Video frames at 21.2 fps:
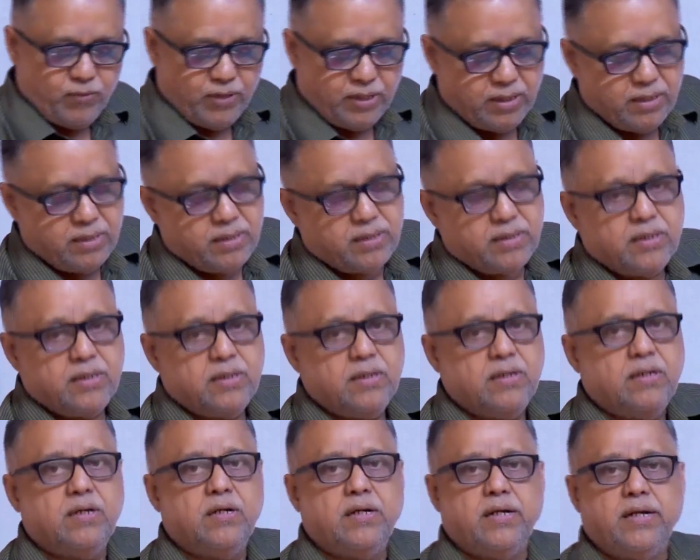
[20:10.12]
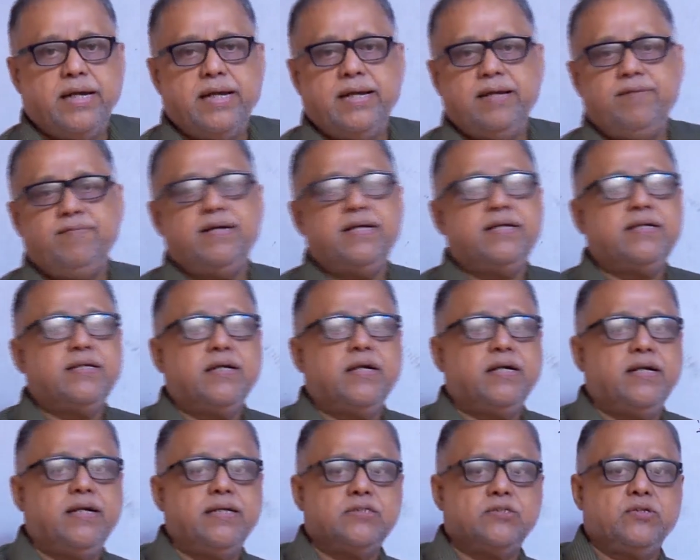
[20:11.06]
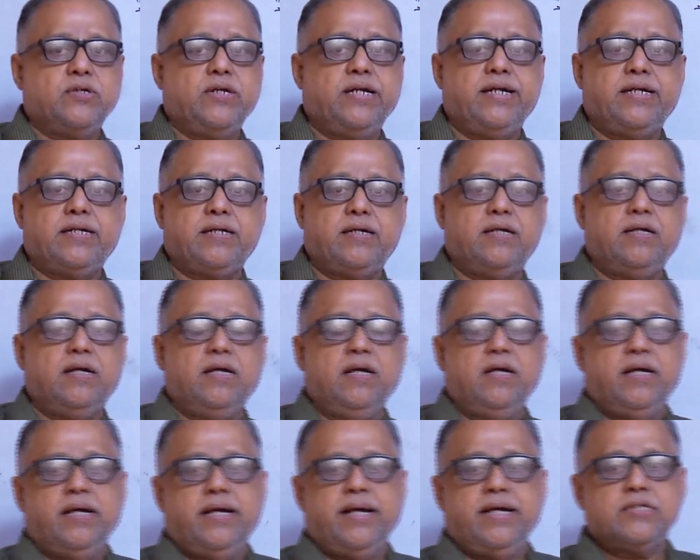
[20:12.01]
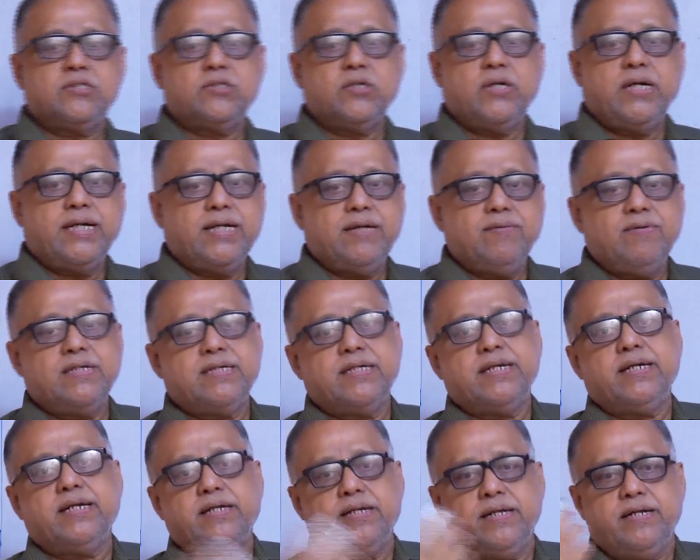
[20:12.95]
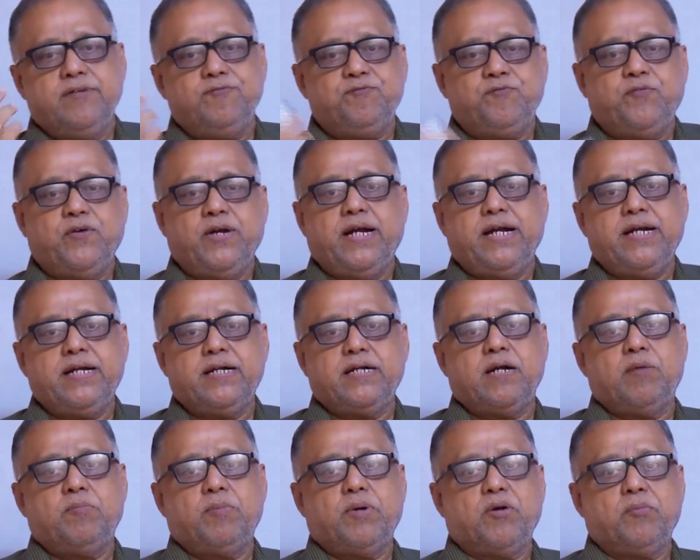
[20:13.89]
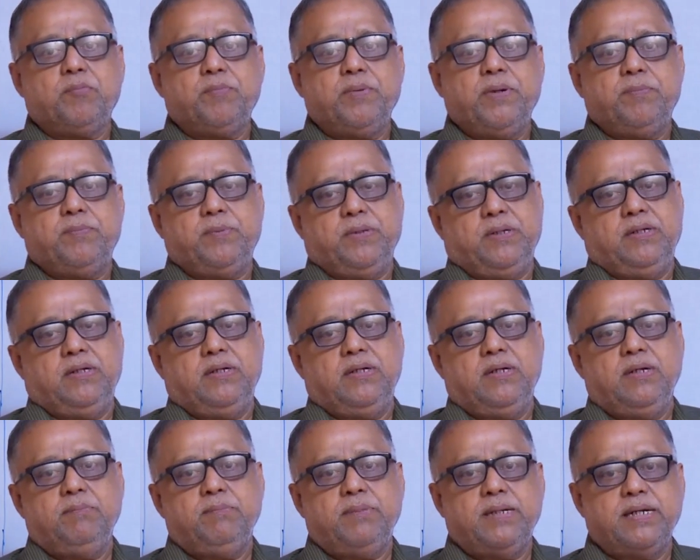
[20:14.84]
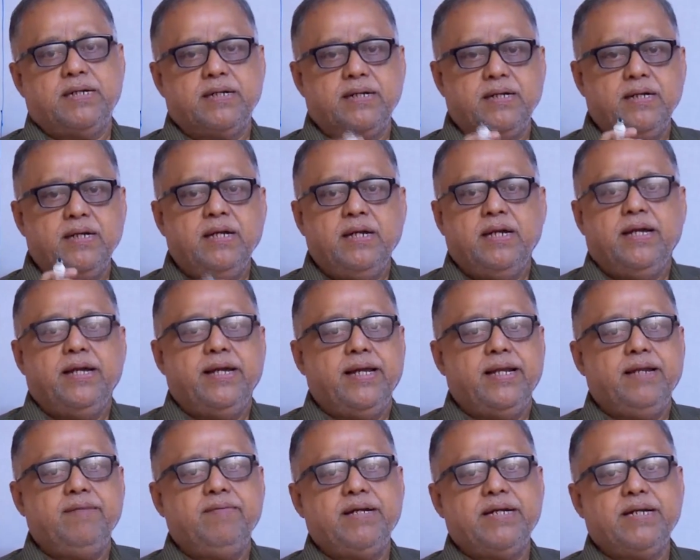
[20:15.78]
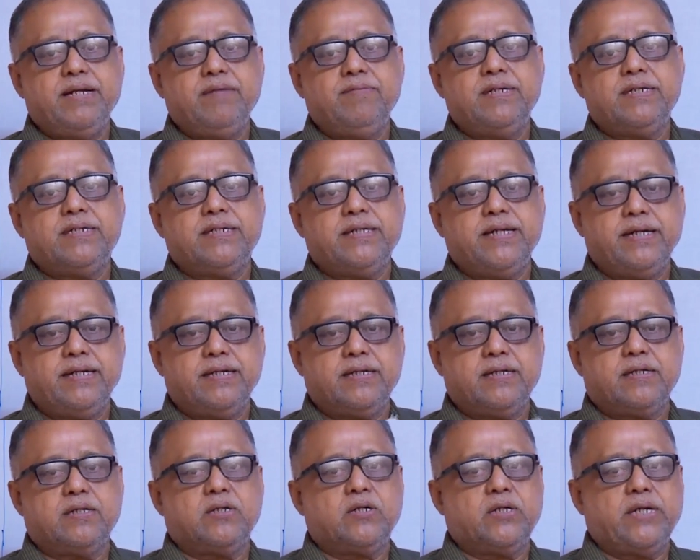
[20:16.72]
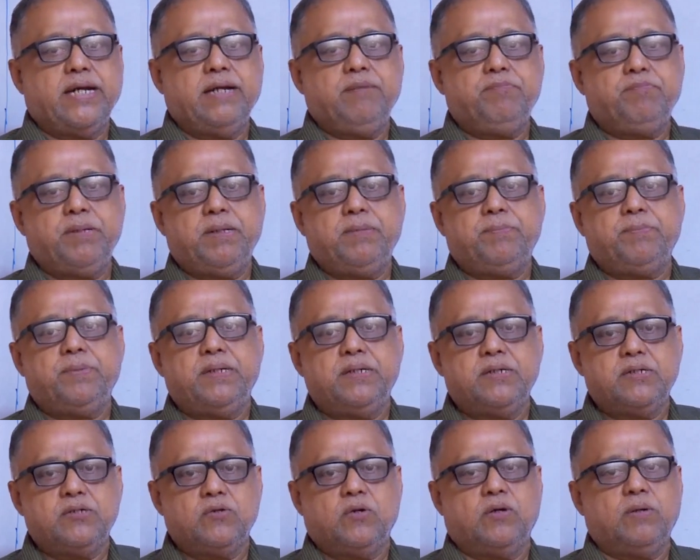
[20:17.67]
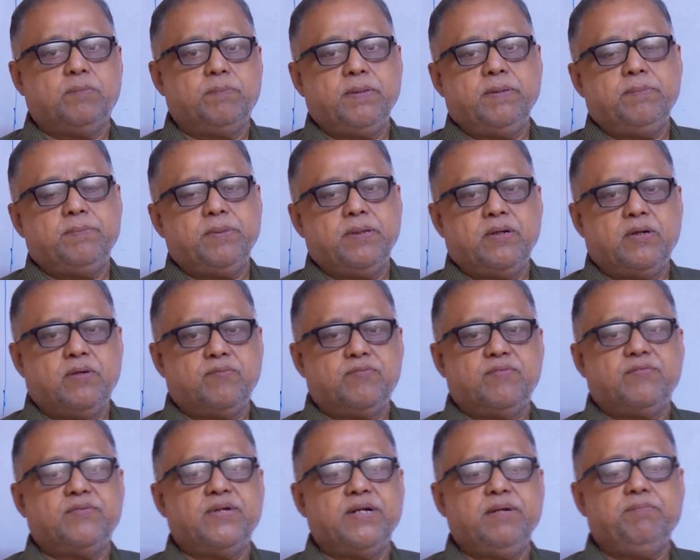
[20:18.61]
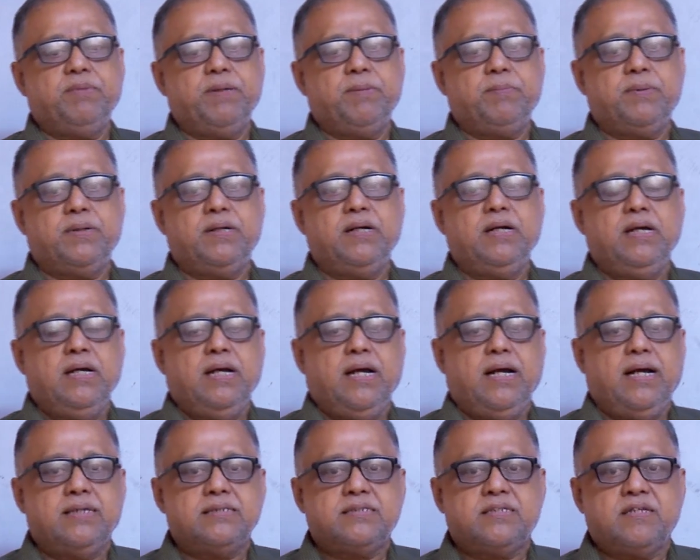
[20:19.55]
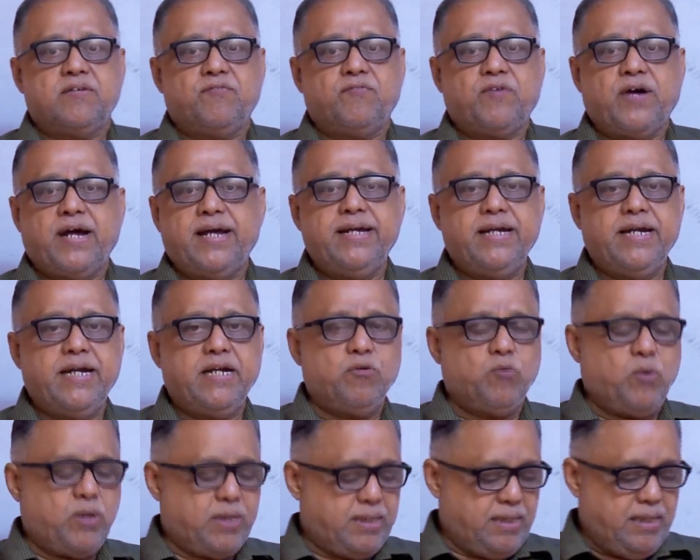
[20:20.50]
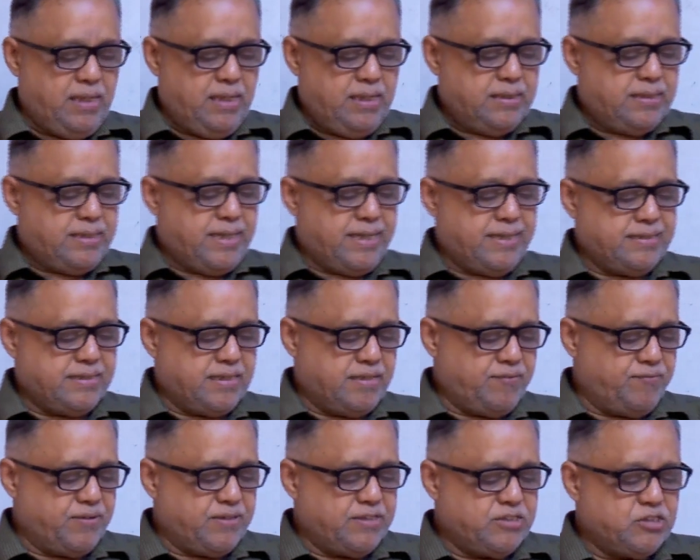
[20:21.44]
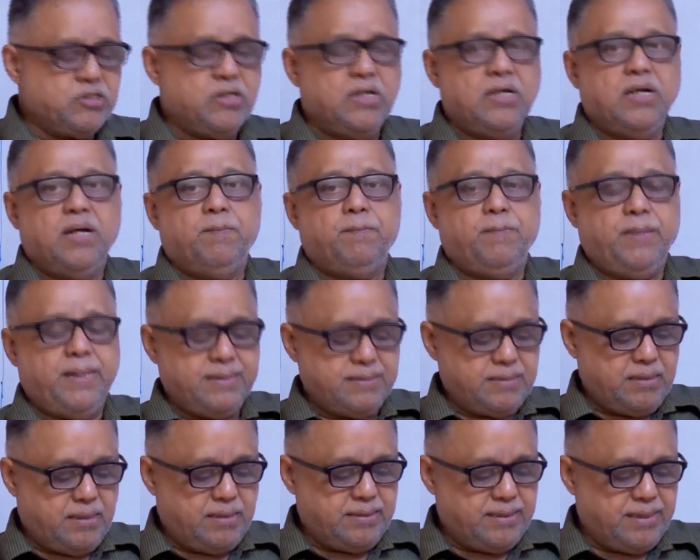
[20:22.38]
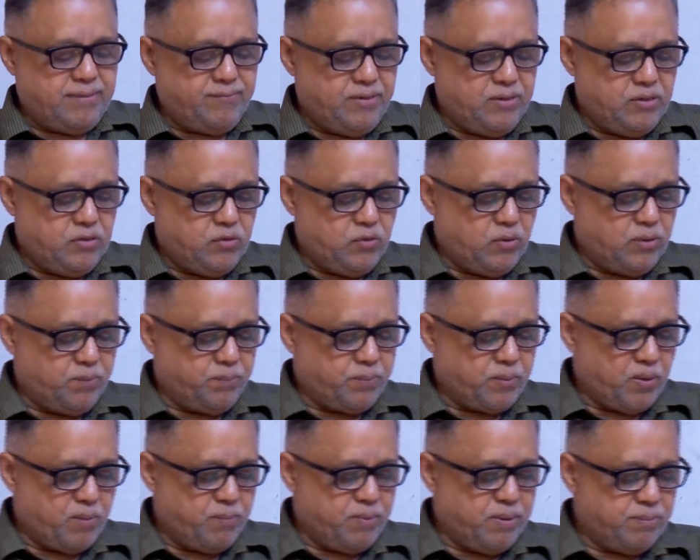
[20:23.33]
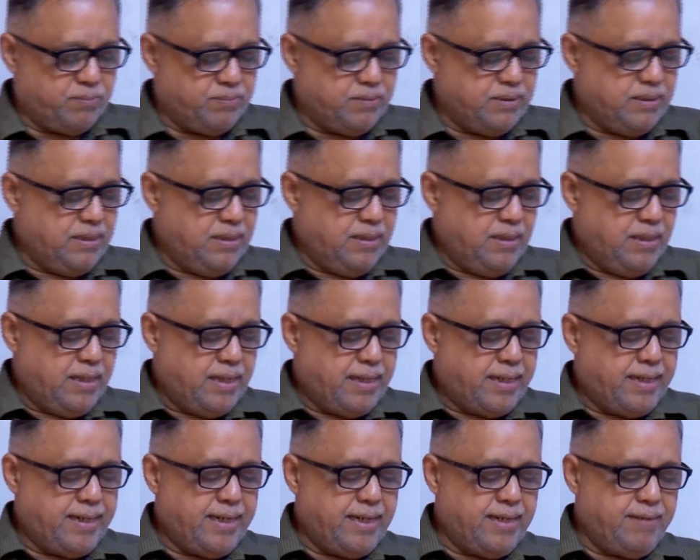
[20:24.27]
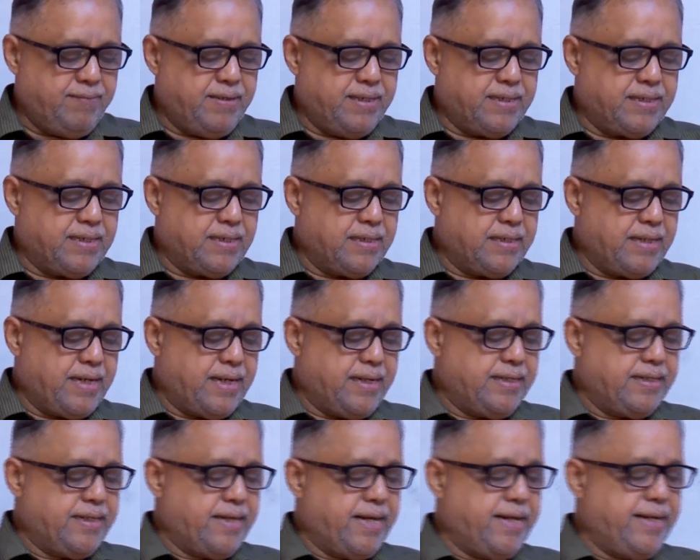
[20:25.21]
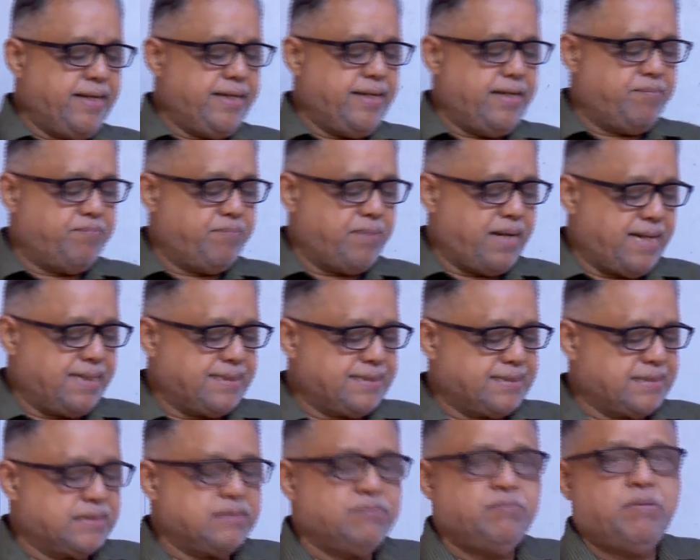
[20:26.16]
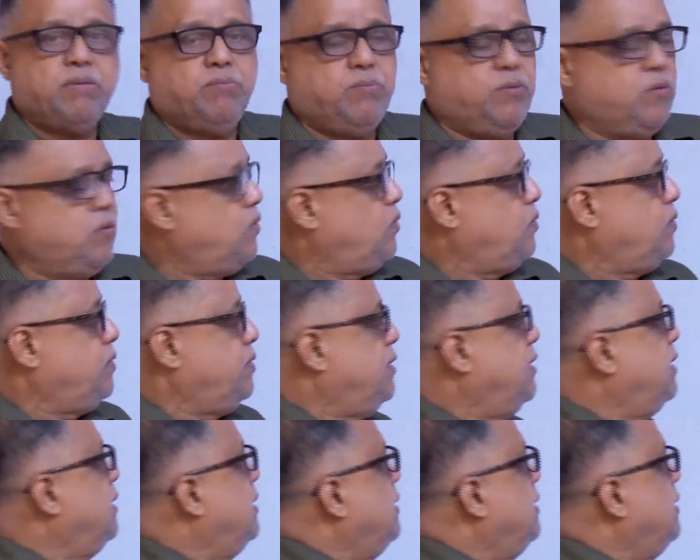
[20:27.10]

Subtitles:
word, elevator and escalator. Escalator will take infinite number of people, but elevator will take 10 people, 12 people or 15 people, as a finite one. That is the difference. Based on that we will do one problem. An elevator can carry a maximum load.